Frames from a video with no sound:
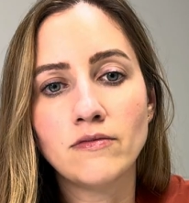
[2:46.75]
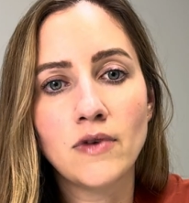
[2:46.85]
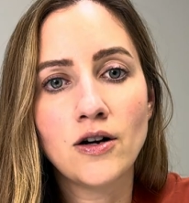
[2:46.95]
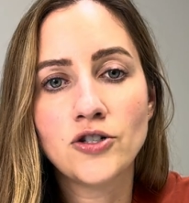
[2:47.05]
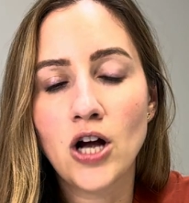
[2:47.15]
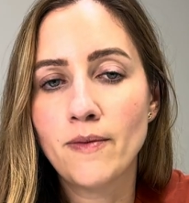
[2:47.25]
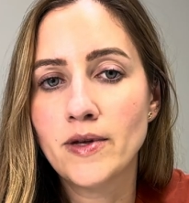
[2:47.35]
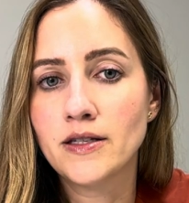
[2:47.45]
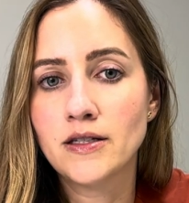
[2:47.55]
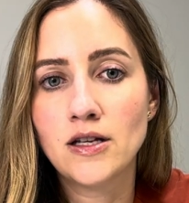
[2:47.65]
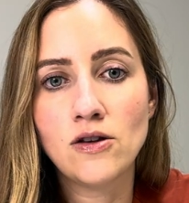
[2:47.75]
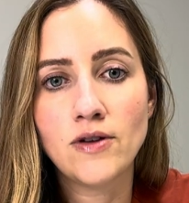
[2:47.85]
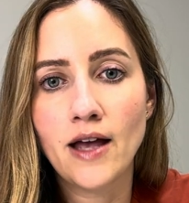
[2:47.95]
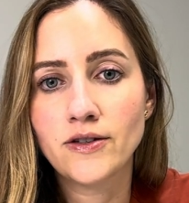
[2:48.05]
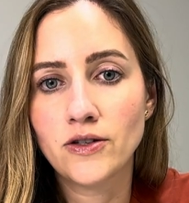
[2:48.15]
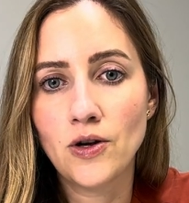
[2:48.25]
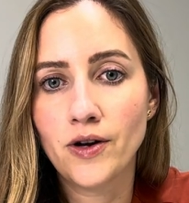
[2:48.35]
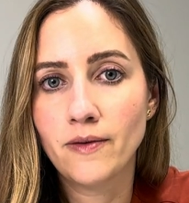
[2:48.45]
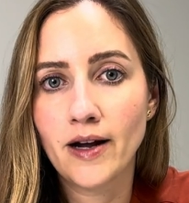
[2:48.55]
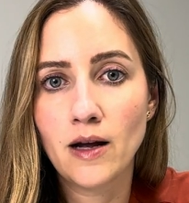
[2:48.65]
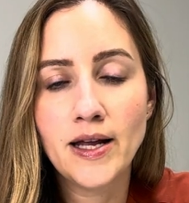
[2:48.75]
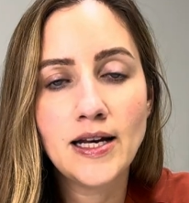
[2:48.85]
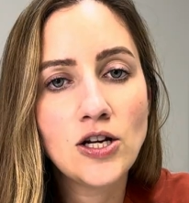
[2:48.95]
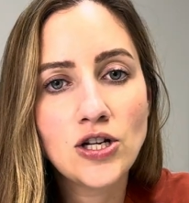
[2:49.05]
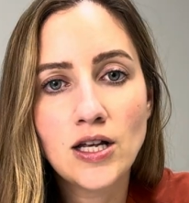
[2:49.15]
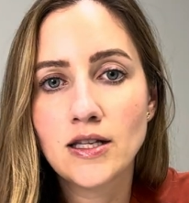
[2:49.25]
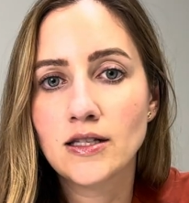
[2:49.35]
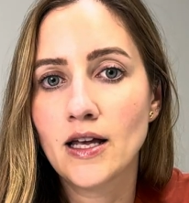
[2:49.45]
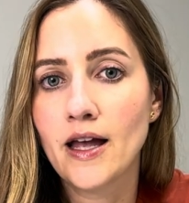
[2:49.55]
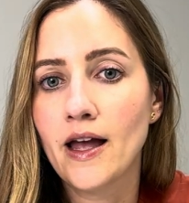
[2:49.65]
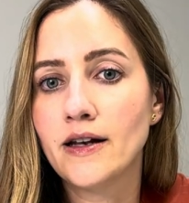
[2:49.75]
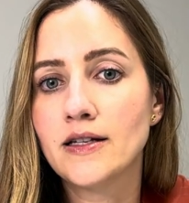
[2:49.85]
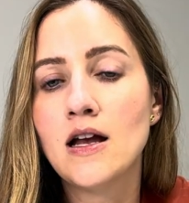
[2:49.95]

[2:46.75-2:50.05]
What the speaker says: Our job is to counsel you on our recommendations, and